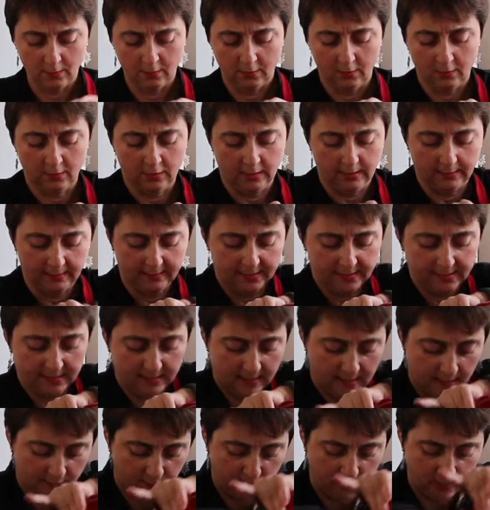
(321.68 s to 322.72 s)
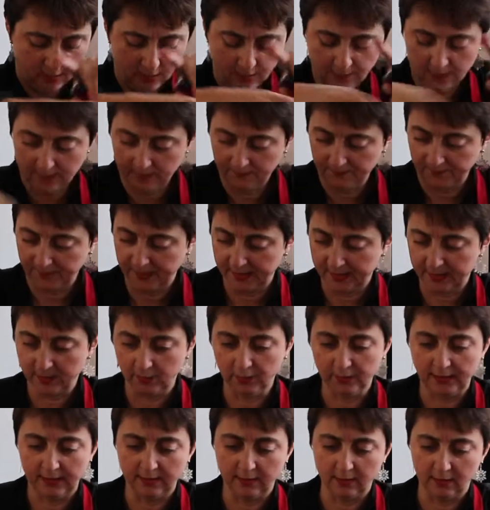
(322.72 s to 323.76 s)
All right, let's see how we're going. It's
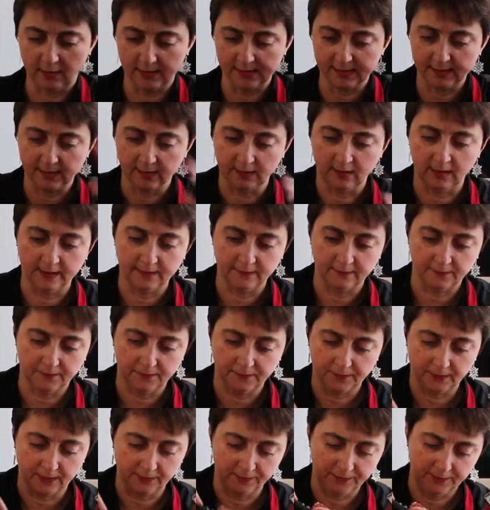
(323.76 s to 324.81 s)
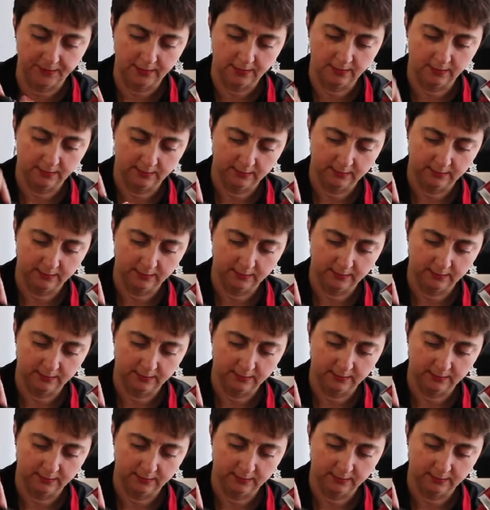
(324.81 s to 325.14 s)
looking nice and light and fluffy.